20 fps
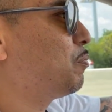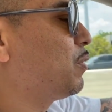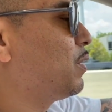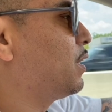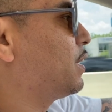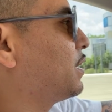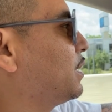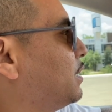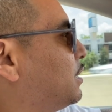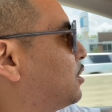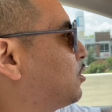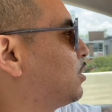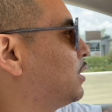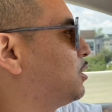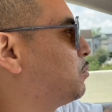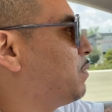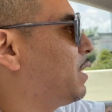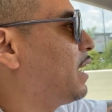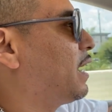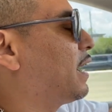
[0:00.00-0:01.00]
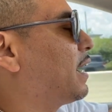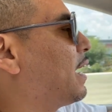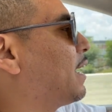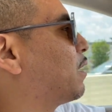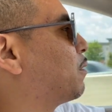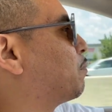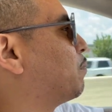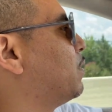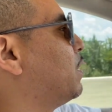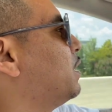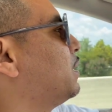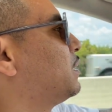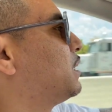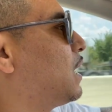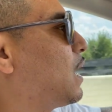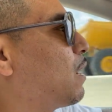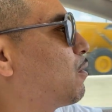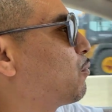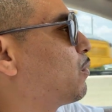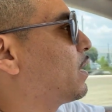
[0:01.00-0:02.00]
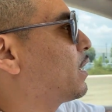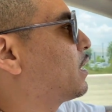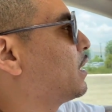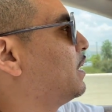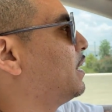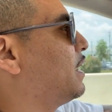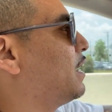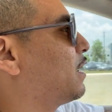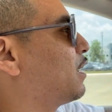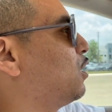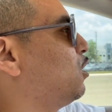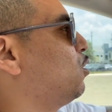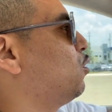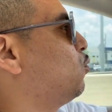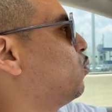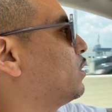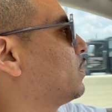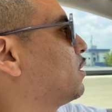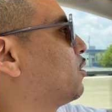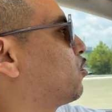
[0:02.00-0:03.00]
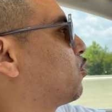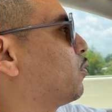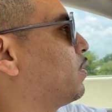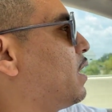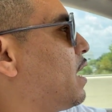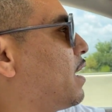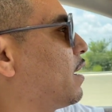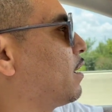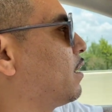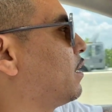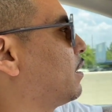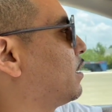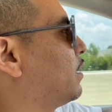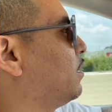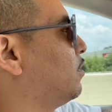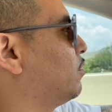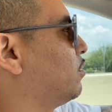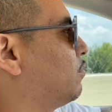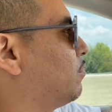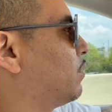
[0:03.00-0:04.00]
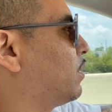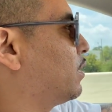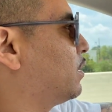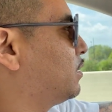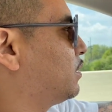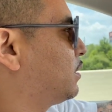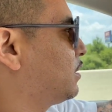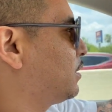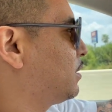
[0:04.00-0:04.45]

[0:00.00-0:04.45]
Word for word: plug in the streets. Man, I got a direct connect with the creator of the universe.